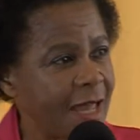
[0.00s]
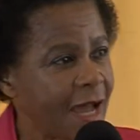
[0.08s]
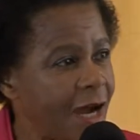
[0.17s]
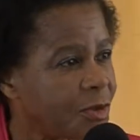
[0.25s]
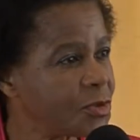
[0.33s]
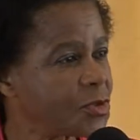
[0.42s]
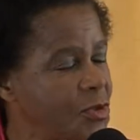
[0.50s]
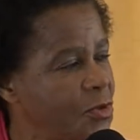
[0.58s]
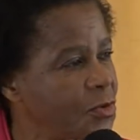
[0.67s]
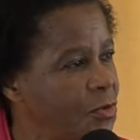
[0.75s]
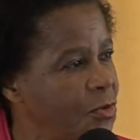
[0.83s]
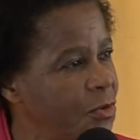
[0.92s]
How do
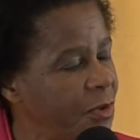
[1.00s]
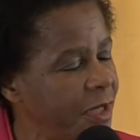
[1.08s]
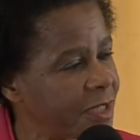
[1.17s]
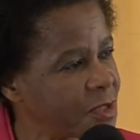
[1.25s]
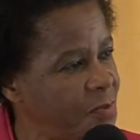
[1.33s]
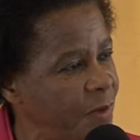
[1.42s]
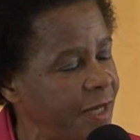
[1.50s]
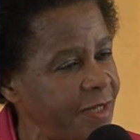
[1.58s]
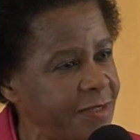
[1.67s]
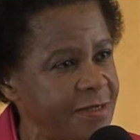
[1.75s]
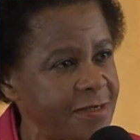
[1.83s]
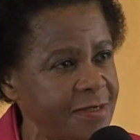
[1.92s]
you
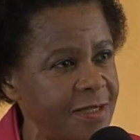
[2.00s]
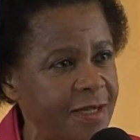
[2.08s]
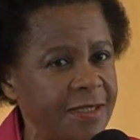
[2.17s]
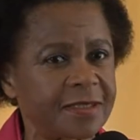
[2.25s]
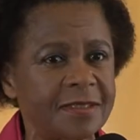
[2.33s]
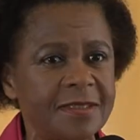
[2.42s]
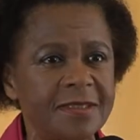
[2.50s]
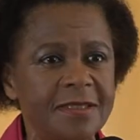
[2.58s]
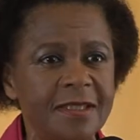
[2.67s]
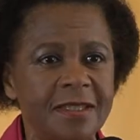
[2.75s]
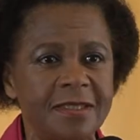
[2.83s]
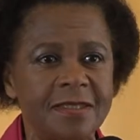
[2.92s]
expect us
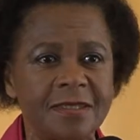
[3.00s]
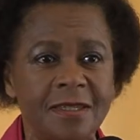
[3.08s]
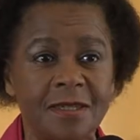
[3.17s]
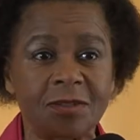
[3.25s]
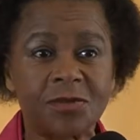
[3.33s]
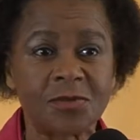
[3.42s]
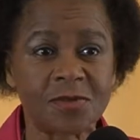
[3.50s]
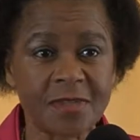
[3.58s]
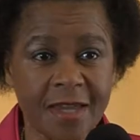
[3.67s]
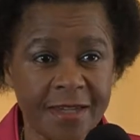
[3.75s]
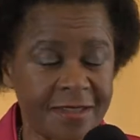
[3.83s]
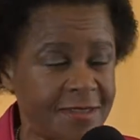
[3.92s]
as a
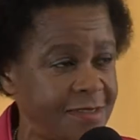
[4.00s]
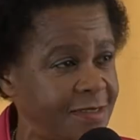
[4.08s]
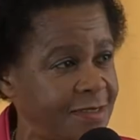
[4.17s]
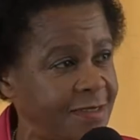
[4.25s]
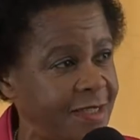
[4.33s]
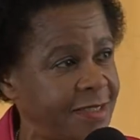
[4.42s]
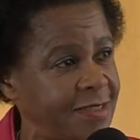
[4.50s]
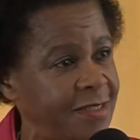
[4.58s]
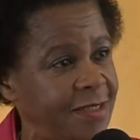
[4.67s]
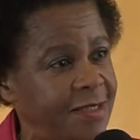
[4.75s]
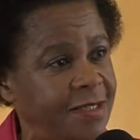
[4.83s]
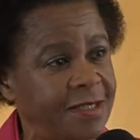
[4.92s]
society that
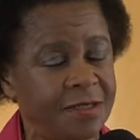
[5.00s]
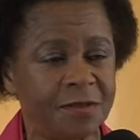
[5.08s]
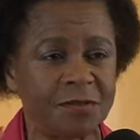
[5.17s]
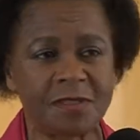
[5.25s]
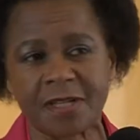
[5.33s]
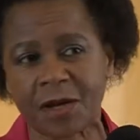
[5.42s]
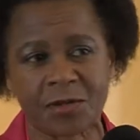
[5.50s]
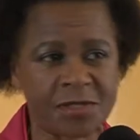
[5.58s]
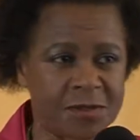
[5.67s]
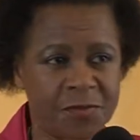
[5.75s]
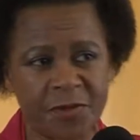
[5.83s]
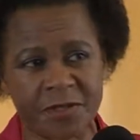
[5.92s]
had lived our
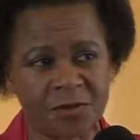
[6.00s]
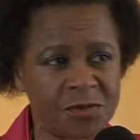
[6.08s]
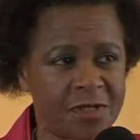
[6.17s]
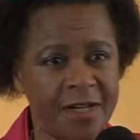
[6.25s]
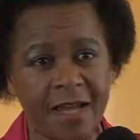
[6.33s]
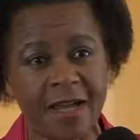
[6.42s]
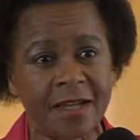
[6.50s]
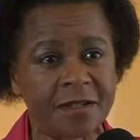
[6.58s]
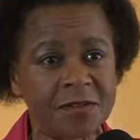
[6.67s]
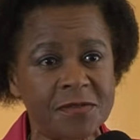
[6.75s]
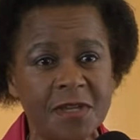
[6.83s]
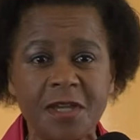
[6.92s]
separate
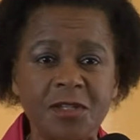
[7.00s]
lives